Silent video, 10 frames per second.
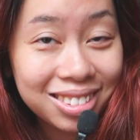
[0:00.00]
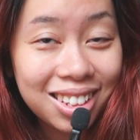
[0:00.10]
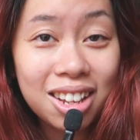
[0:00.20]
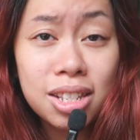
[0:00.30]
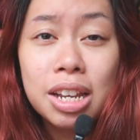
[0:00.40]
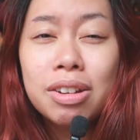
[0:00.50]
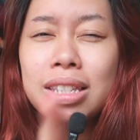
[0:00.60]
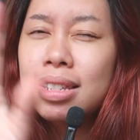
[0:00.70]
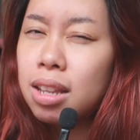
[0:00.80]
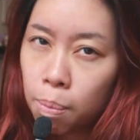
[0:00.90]
I'll see you at
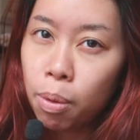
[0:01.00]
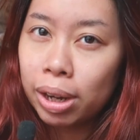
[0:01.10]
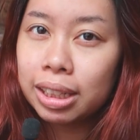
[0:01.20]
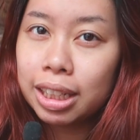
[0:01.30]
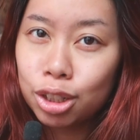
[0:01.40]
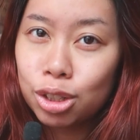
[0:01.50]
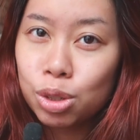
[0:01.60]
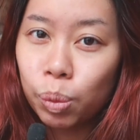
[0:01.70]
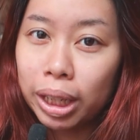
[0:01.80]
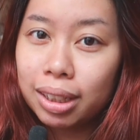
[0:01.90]
some point later
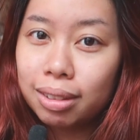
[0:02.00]
this week.